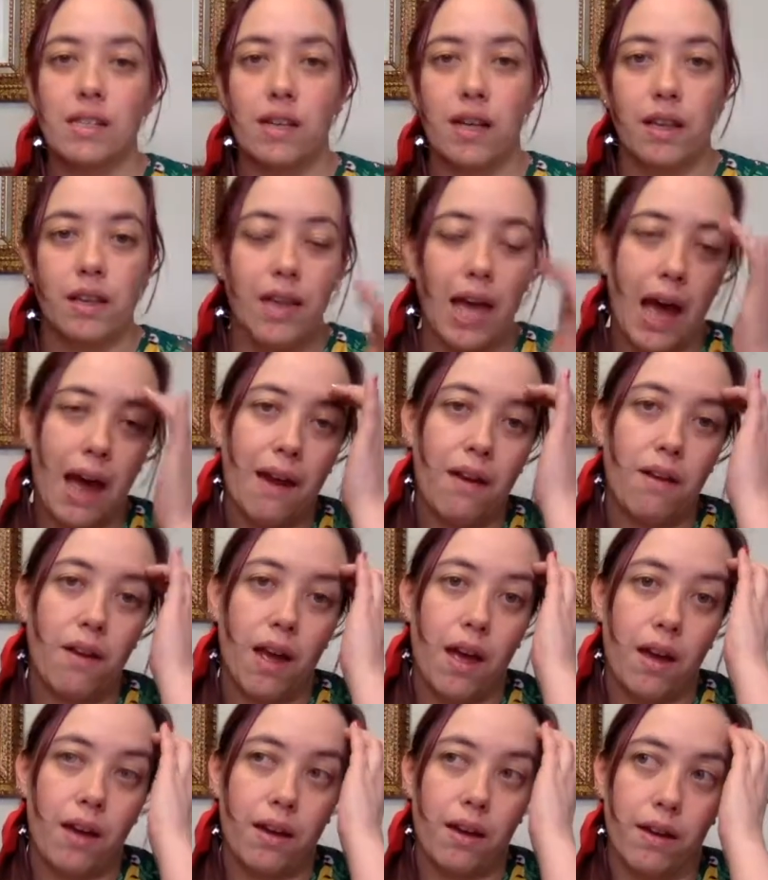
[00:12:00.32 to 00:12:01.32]
like that
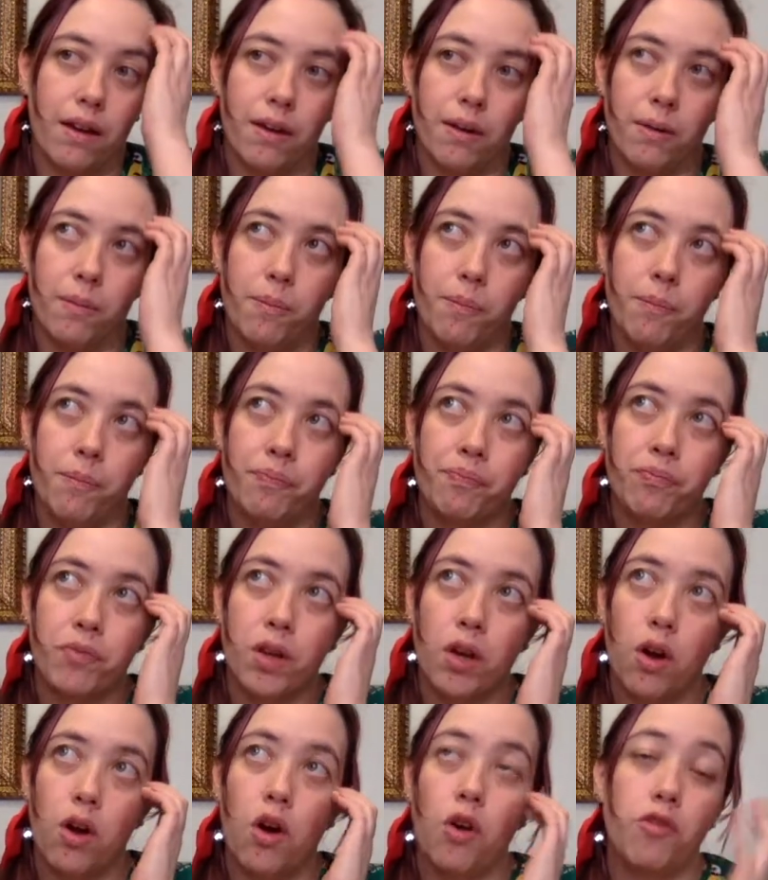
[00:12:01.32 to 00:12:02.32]
um,
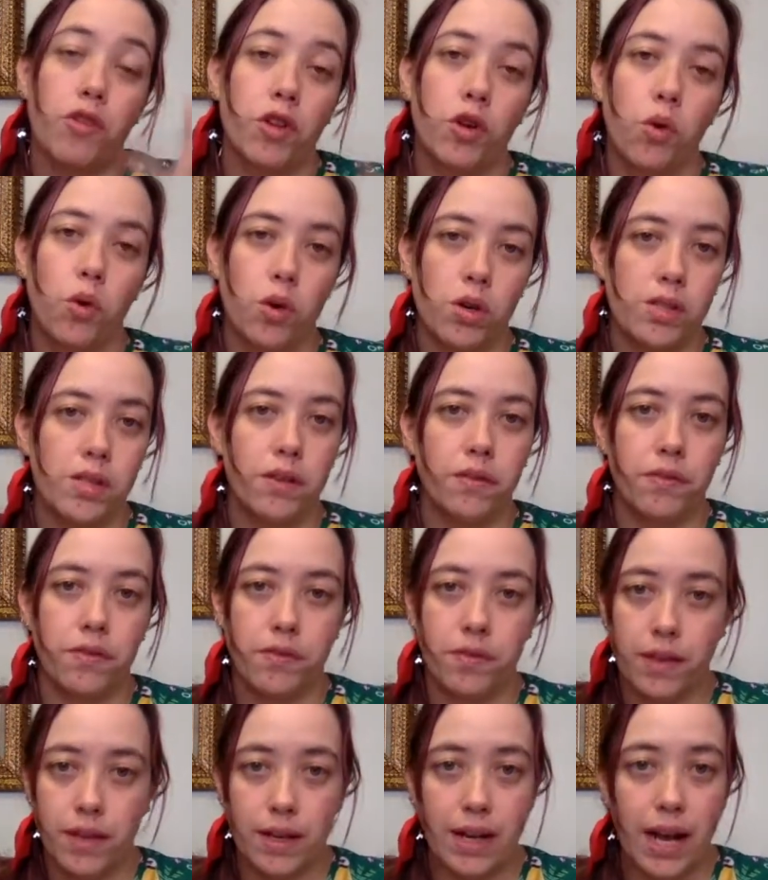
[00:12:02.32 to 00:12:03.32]
over the course of
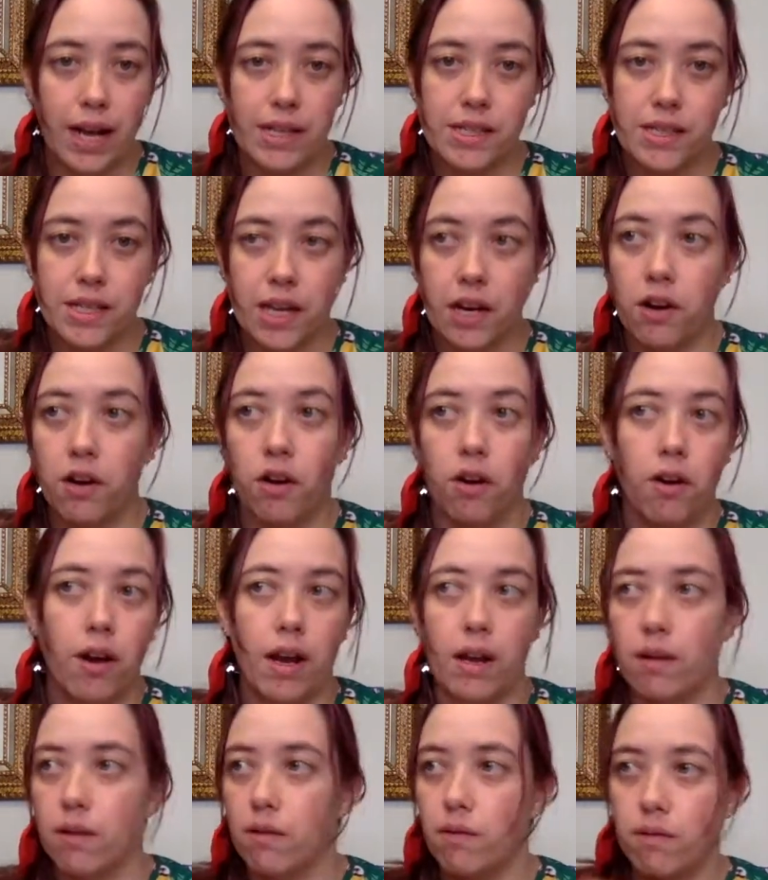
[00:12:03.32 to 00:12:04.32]
the next year
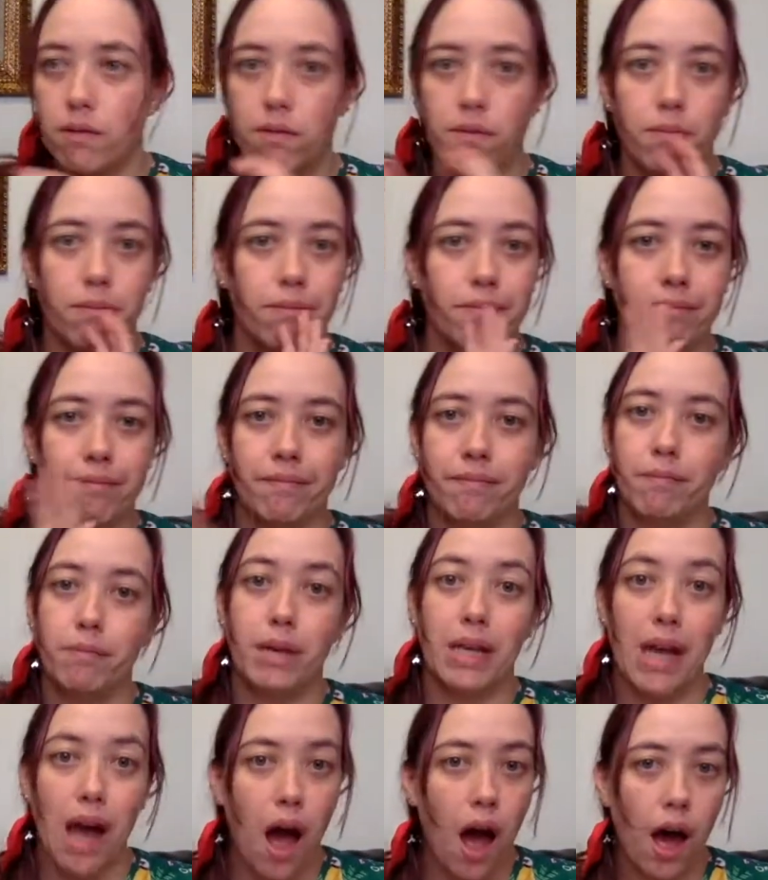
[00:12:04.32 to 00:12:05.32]
and
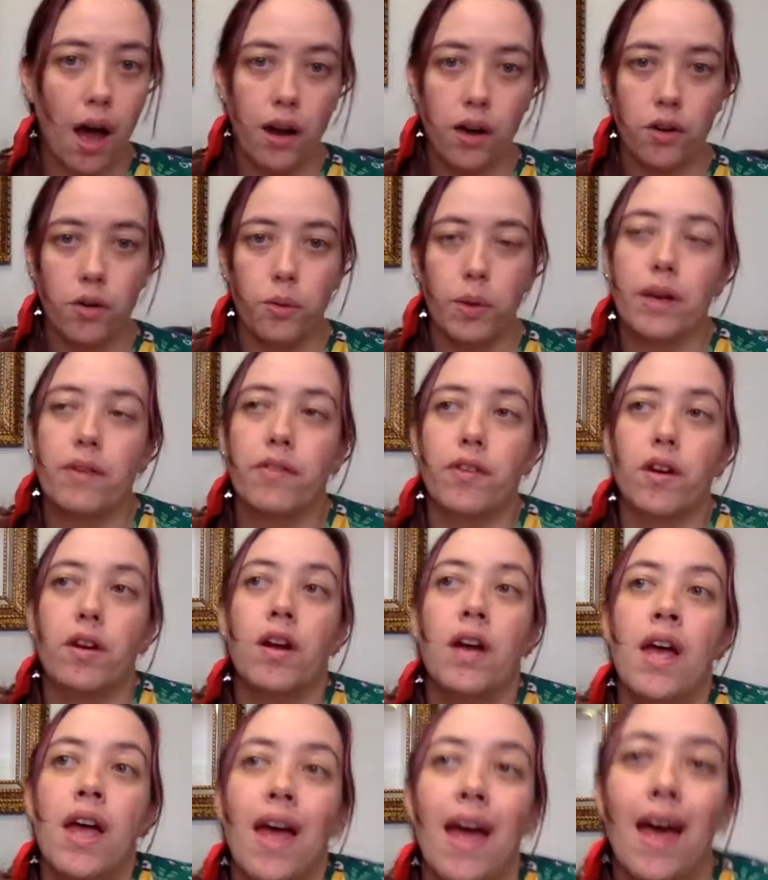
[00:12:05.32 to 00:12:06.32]
beyond or whatever,
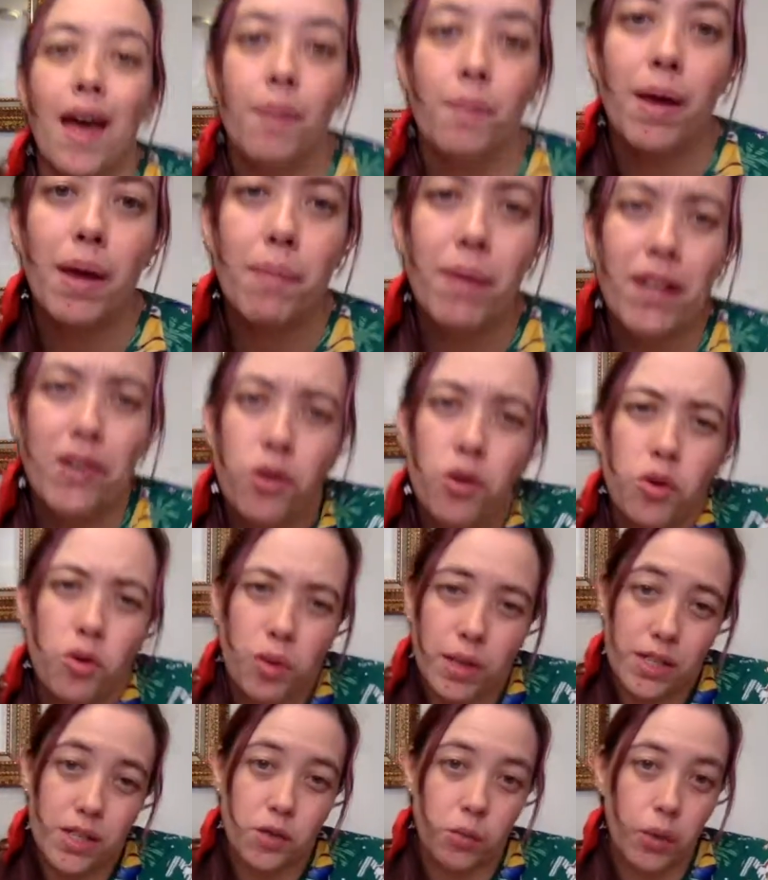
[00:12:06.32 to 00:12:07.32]
and maybe do it
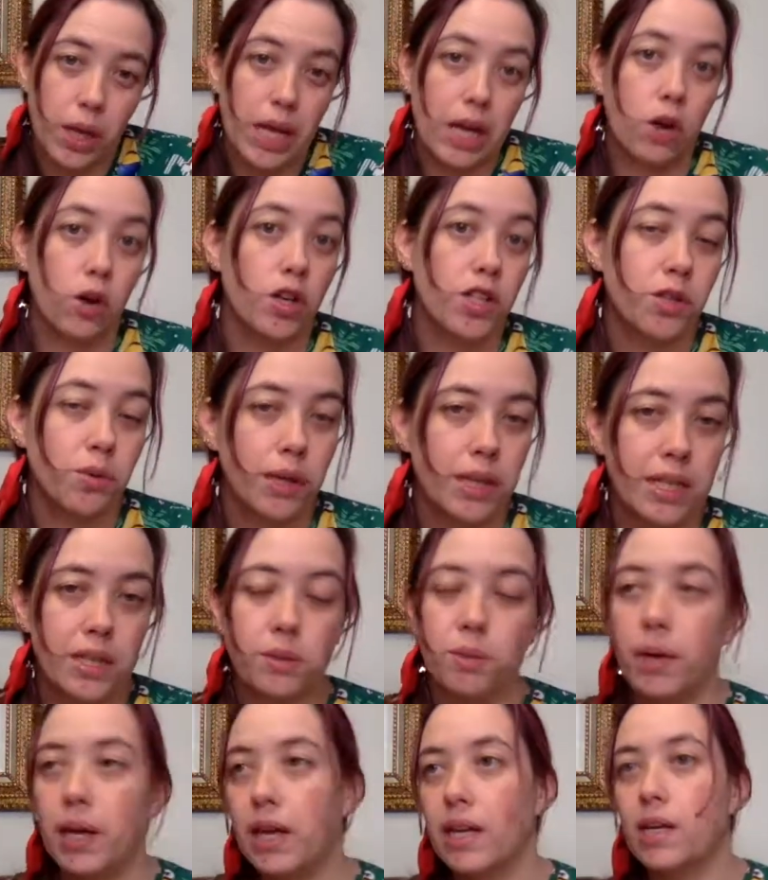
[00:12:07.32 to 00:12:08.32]
once a week or twice a
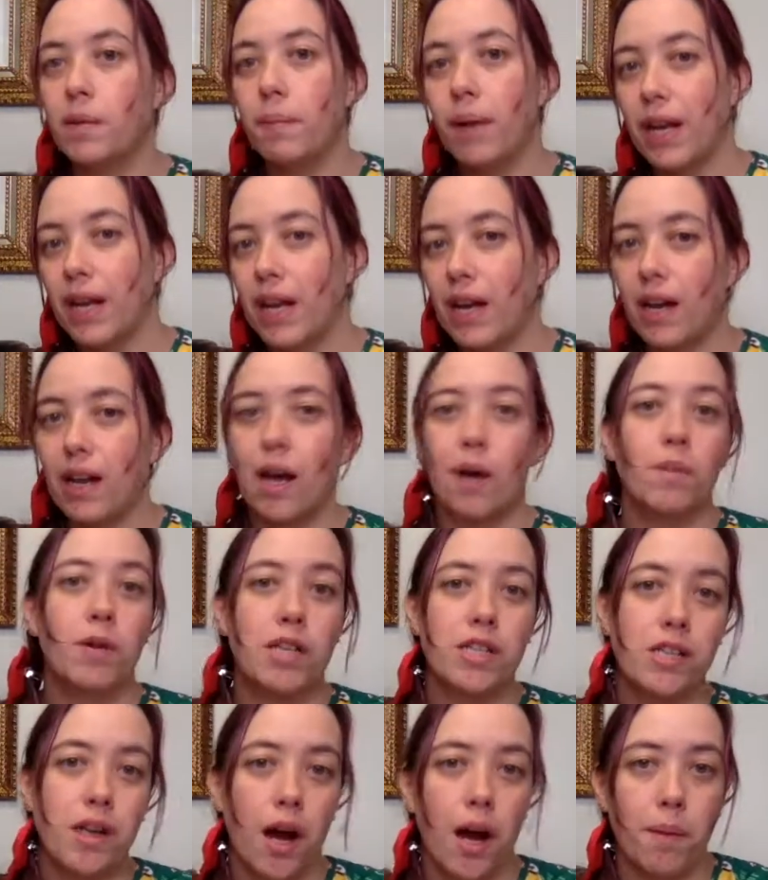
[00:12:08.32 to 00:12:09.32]
week depending on how
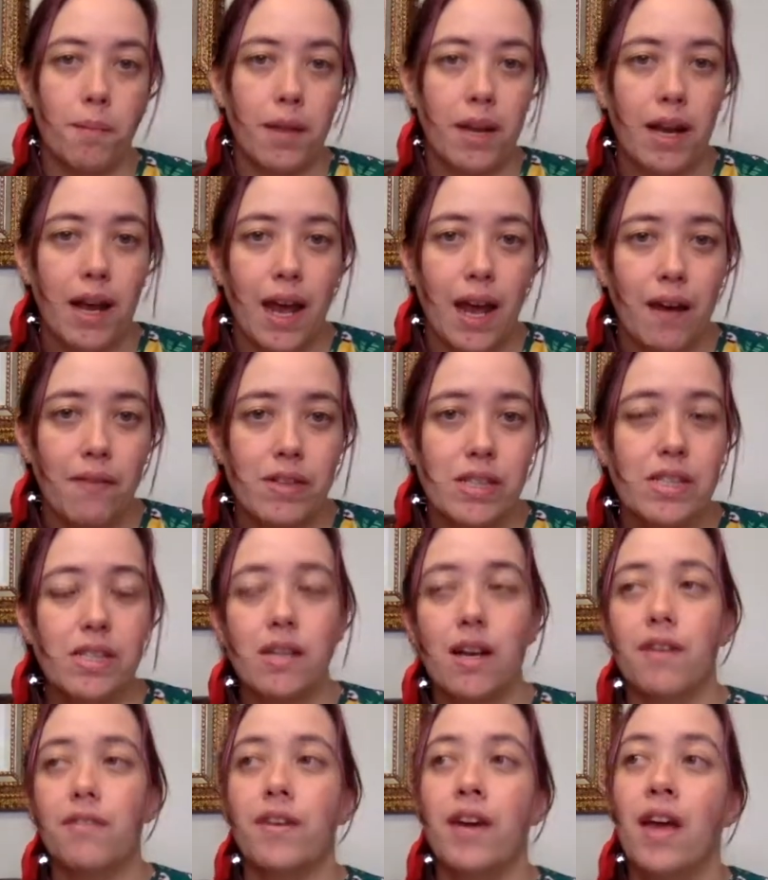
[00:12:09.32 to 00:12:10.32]
much time that I have and
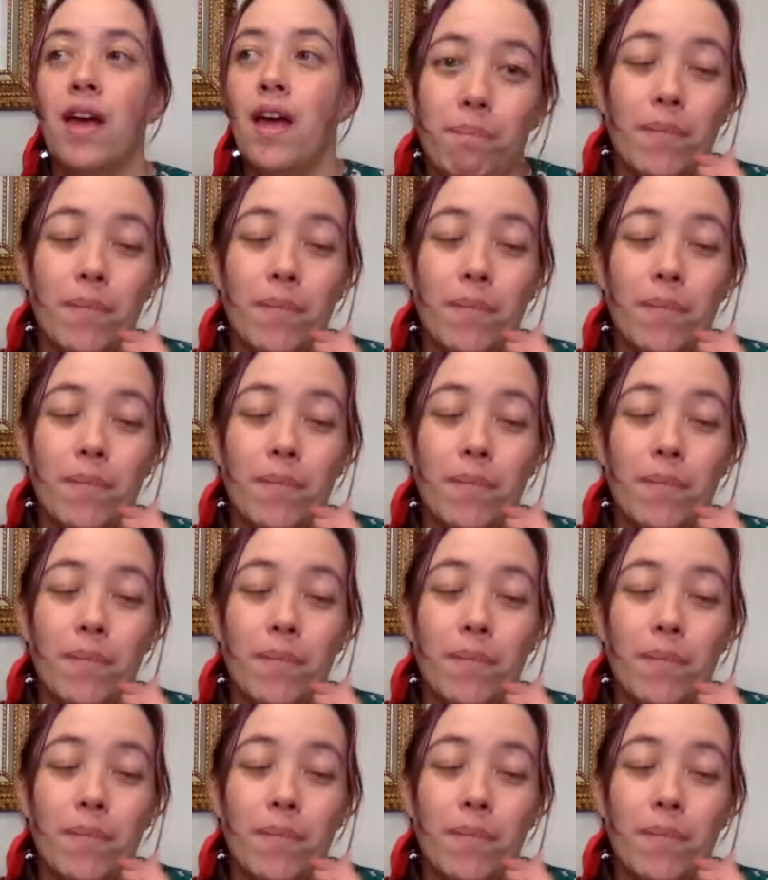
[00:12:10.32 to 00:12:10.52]
stuff.